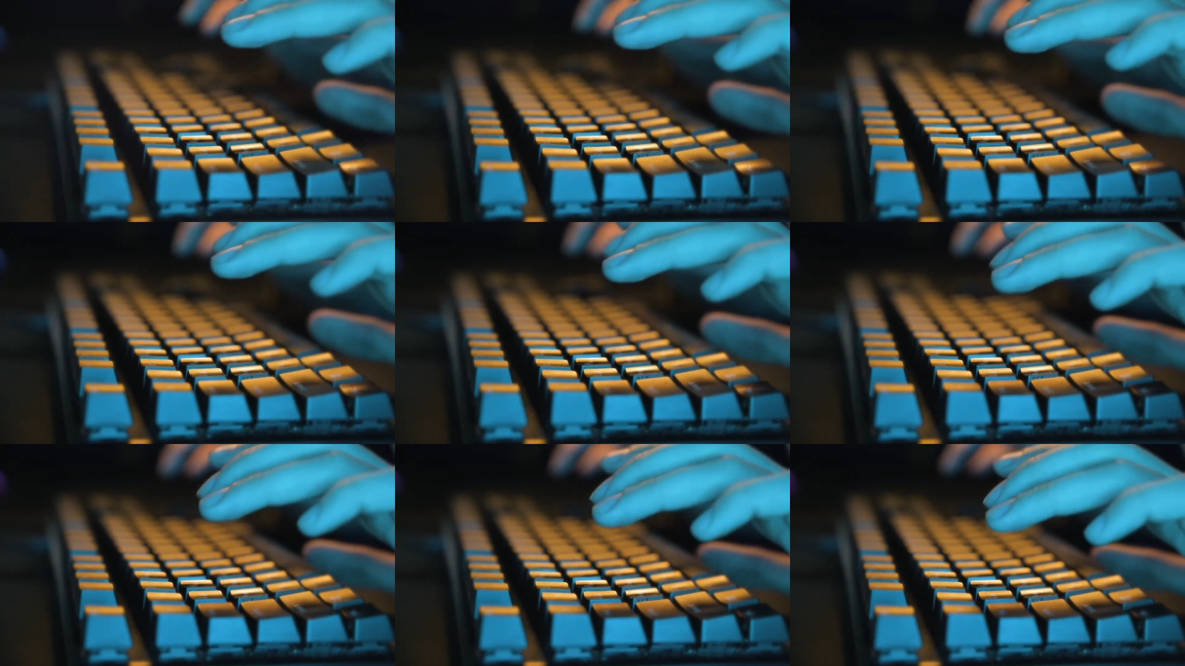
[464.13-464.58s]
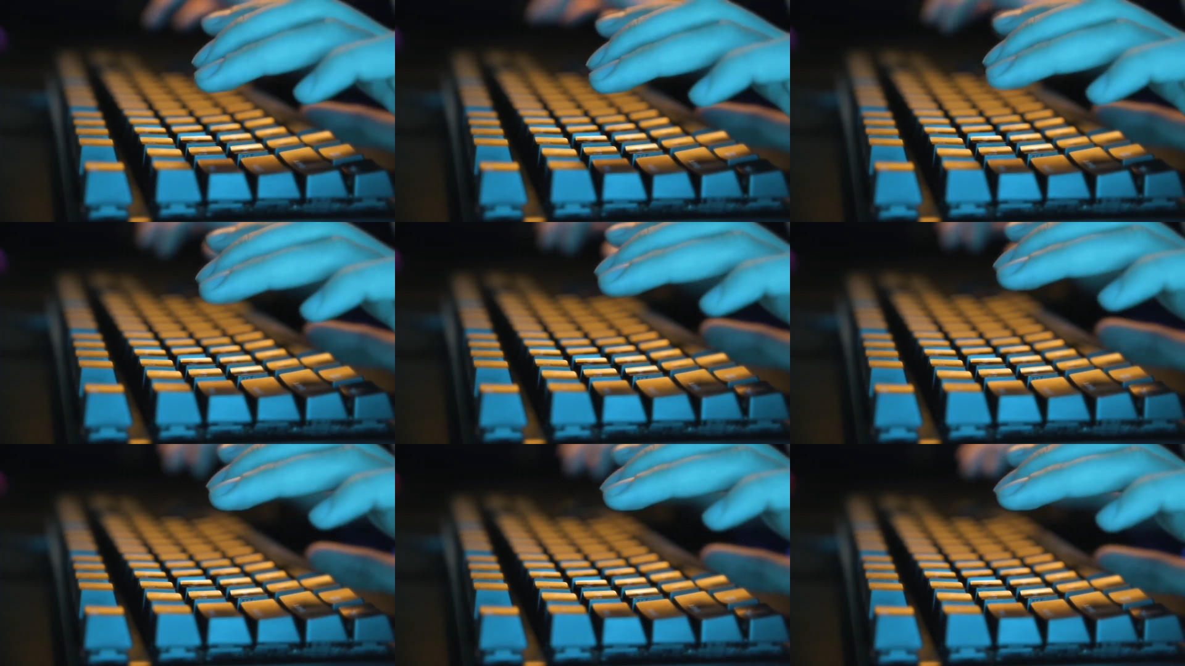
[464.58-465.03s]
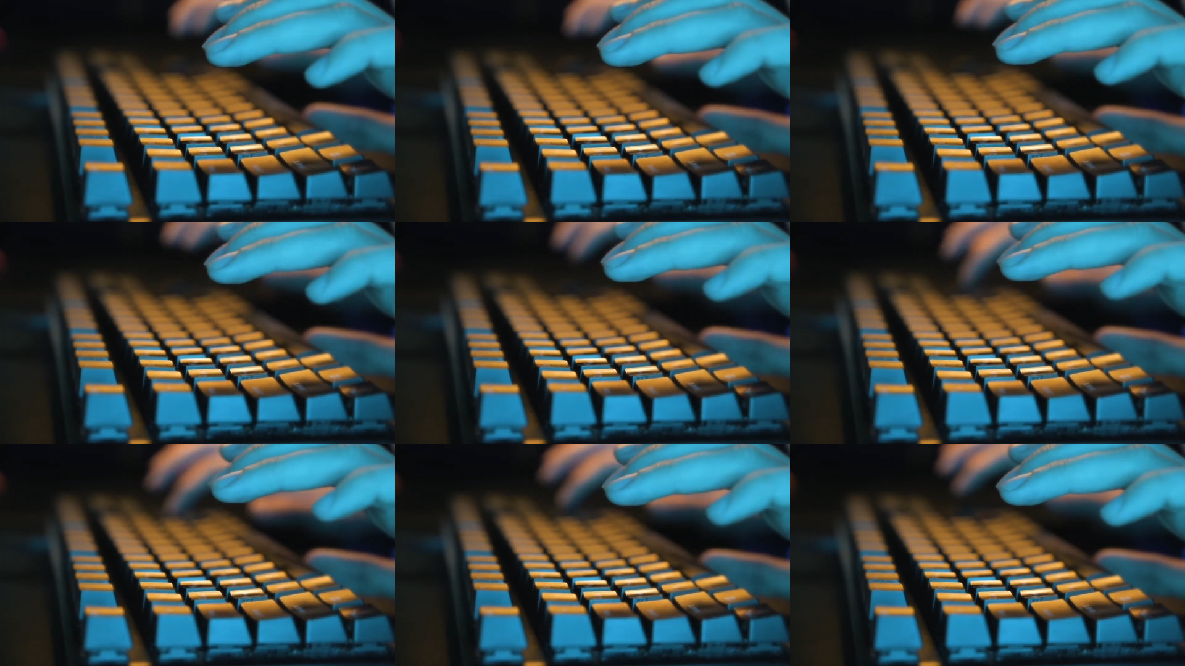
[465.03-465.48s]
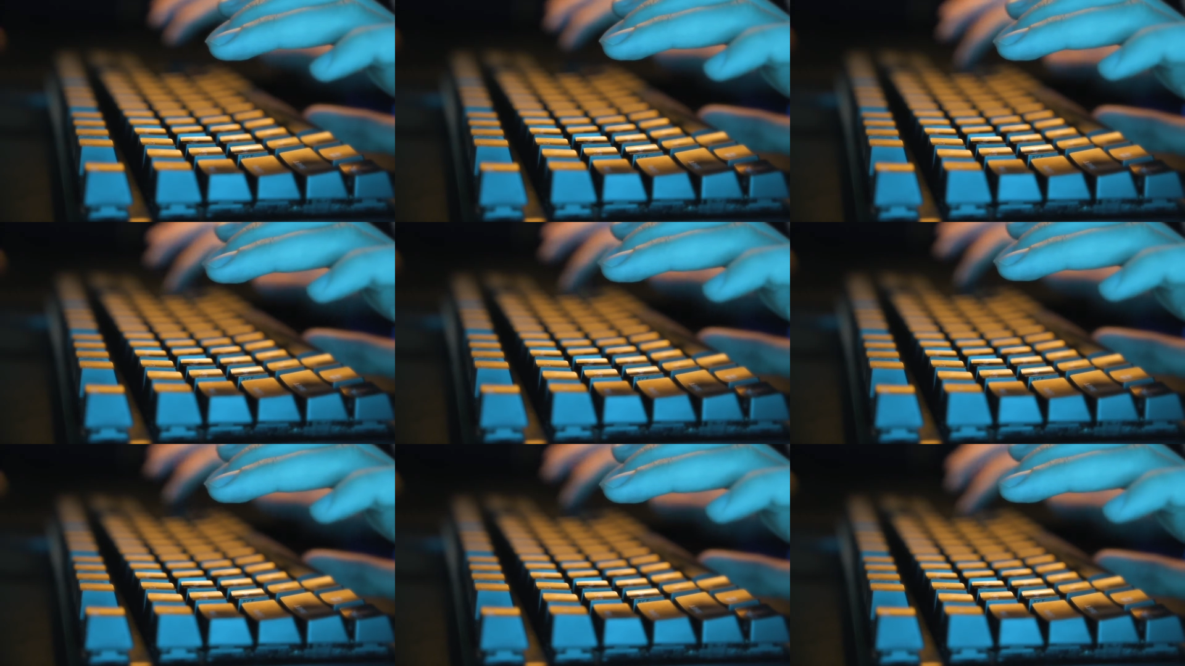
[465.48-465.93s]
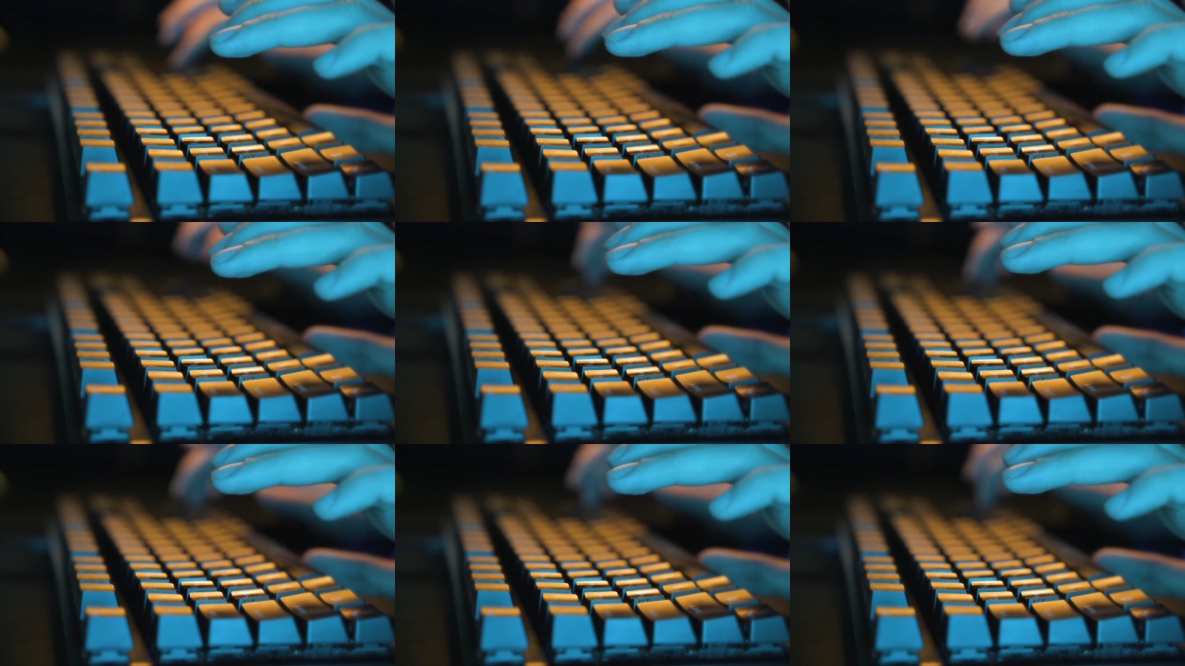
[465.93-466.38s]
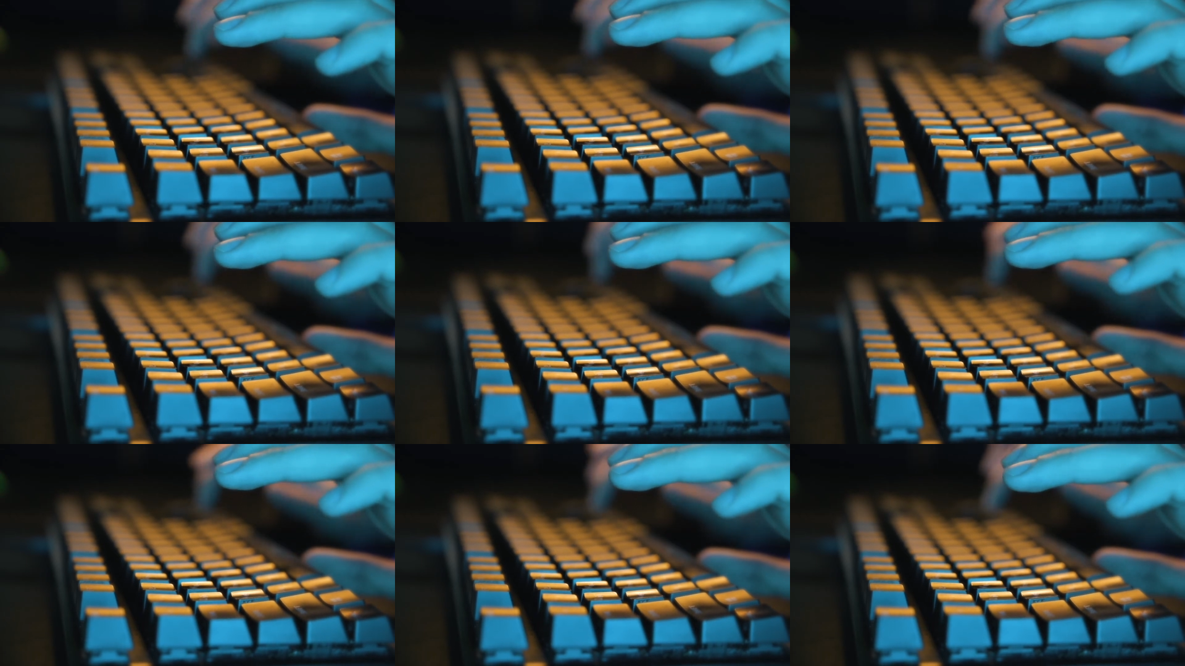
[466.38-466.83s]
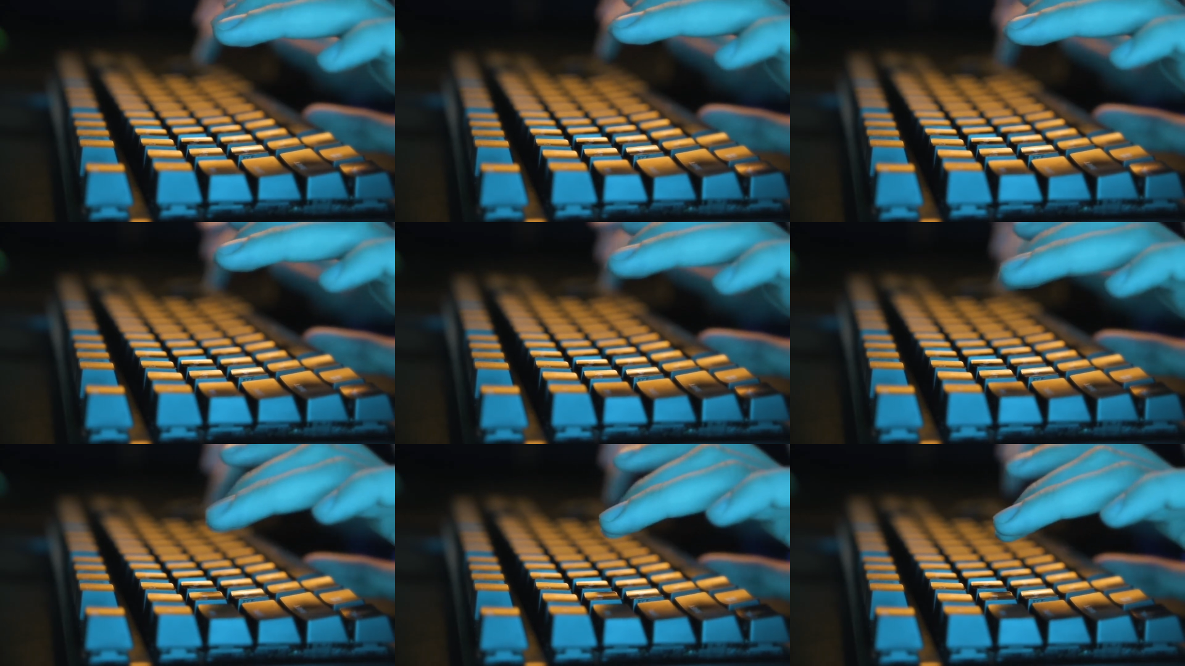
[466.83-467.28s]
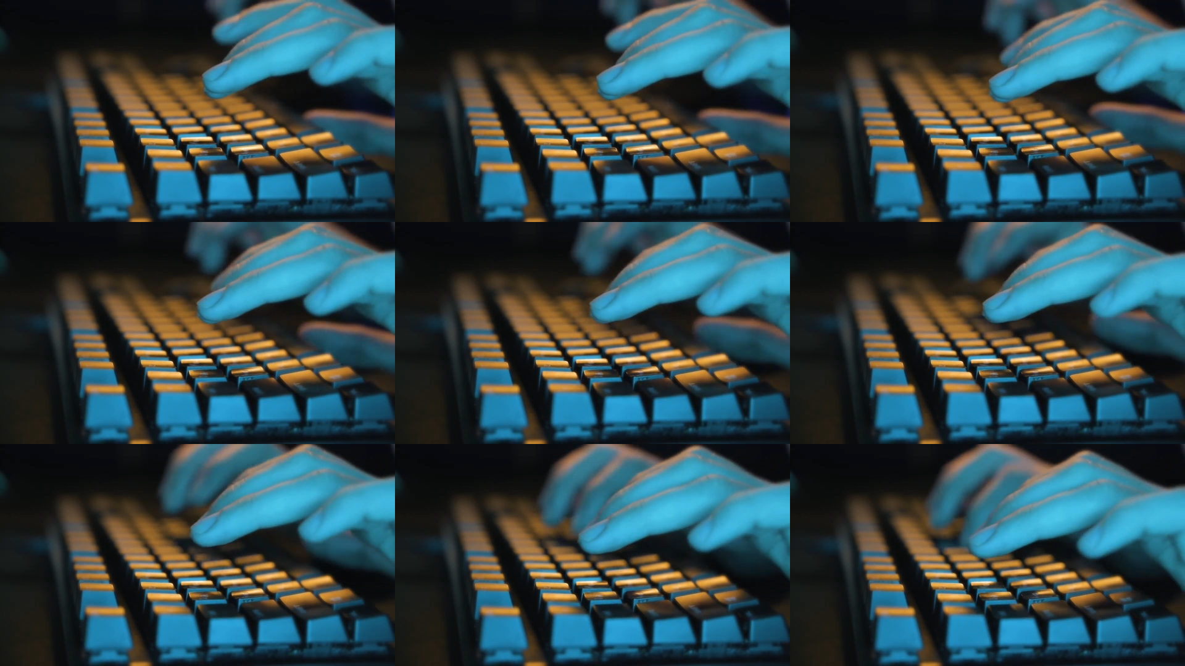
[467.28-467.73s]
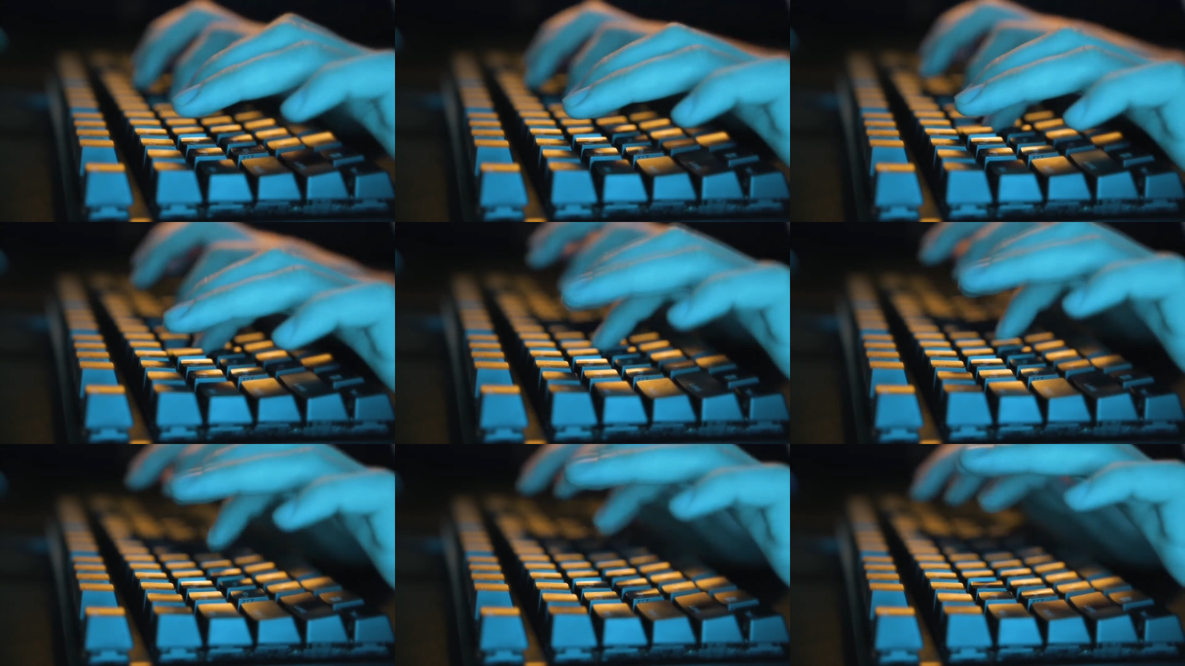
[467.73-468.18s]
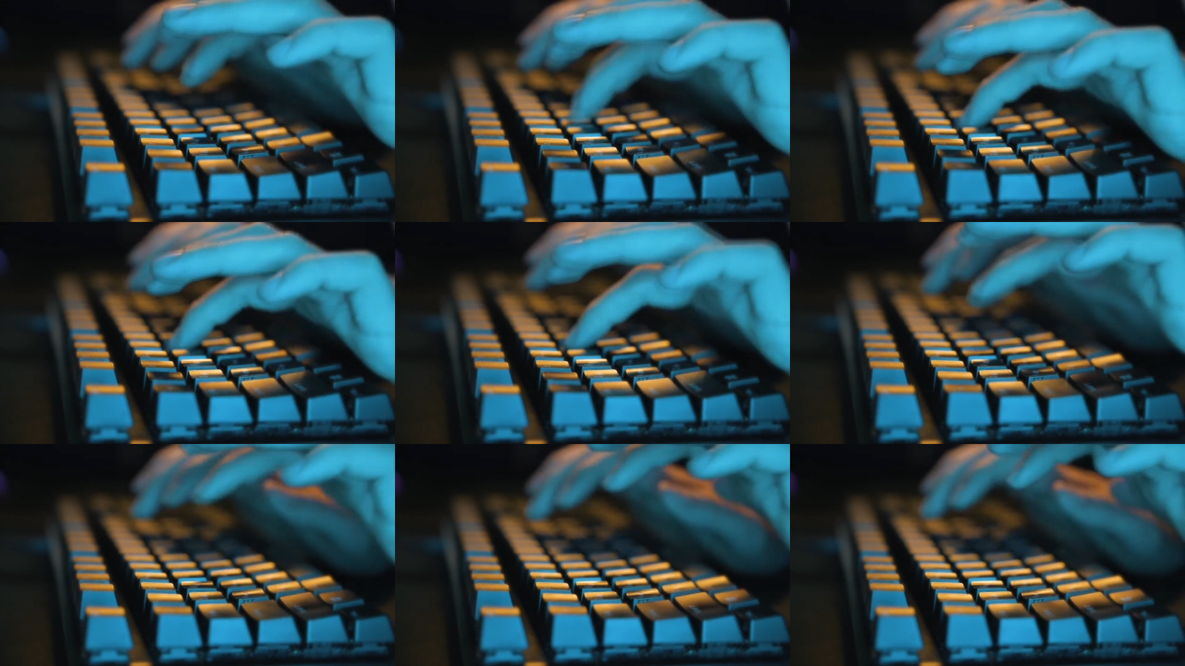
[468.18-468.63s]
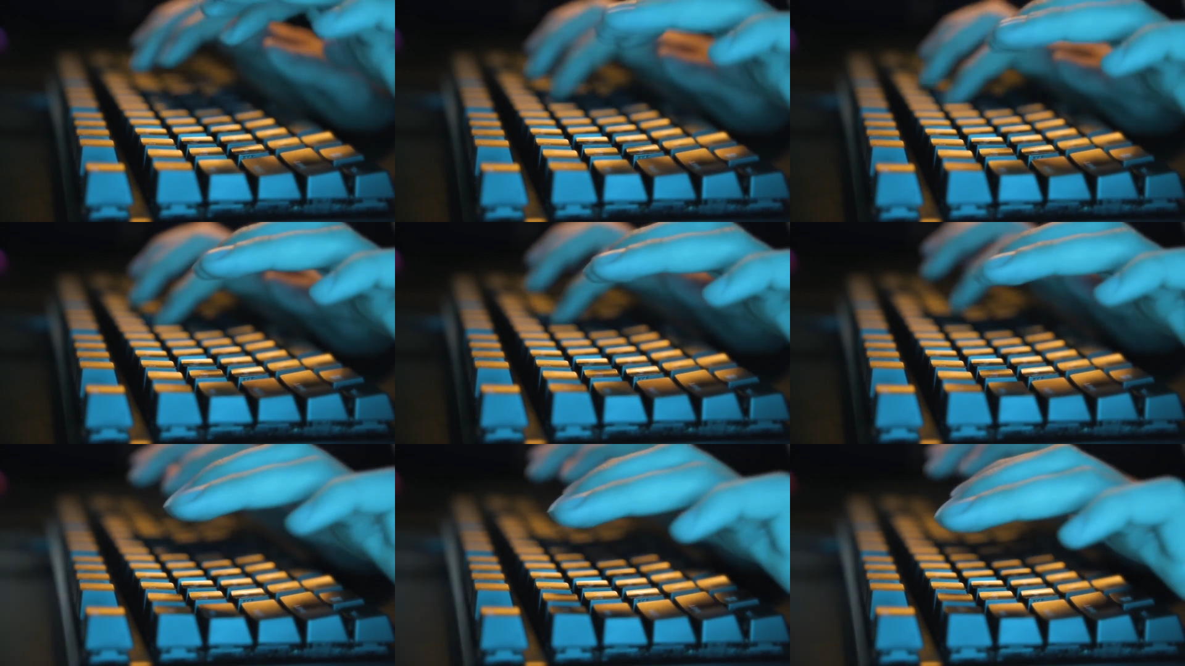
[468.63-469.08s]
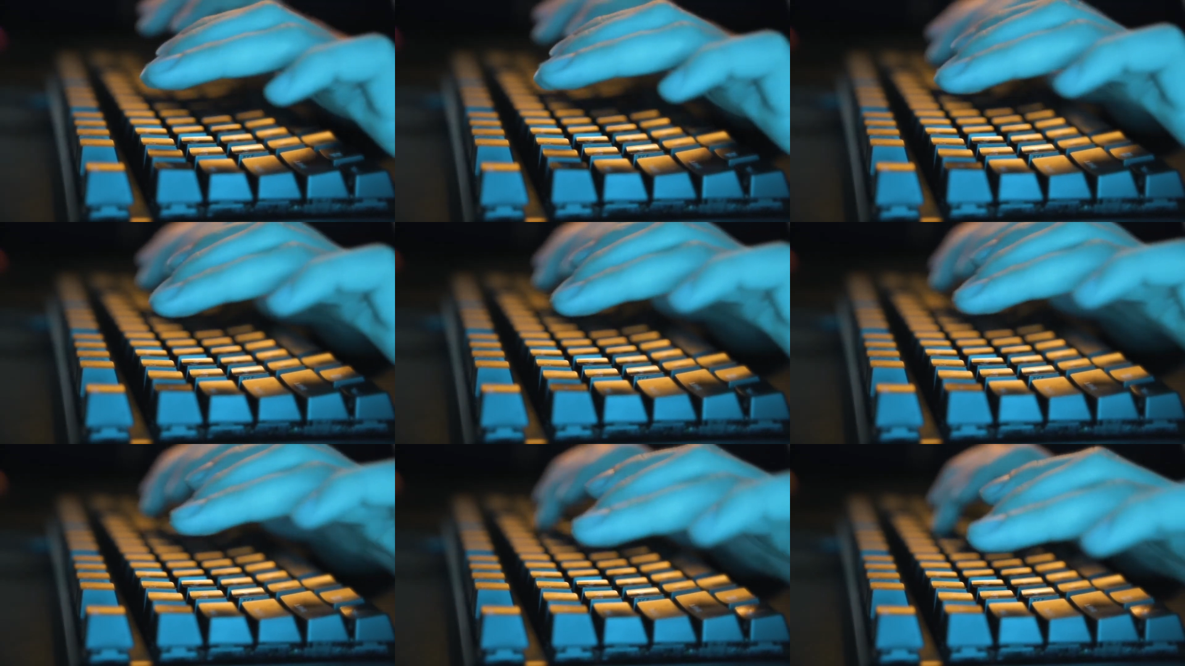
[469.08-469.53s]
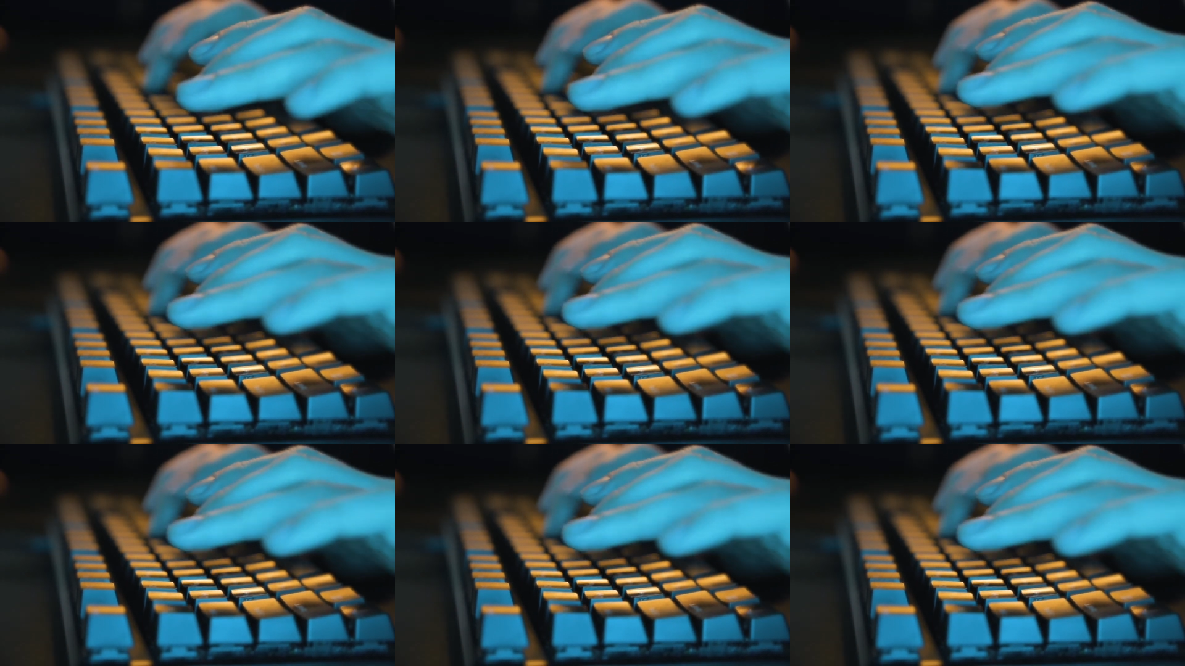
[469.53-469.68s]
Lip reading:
Nobody's mouth can be seen.